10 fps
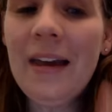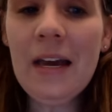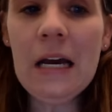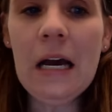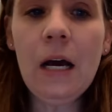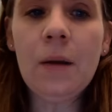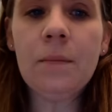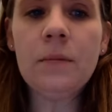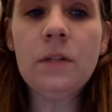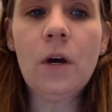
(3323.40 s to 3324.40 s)
Um,
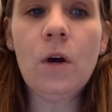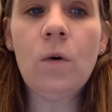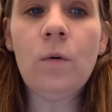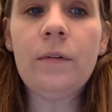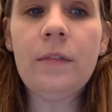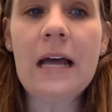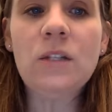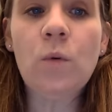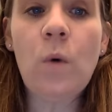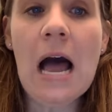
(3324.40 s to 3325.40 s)
so that's
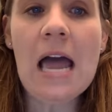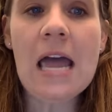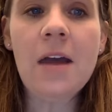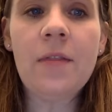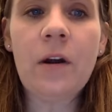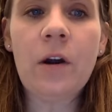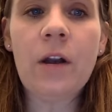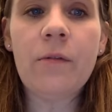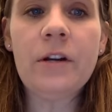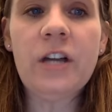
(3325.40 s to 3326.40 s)
why they're going to
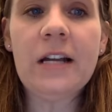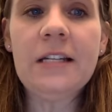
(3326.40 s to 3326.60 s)
reject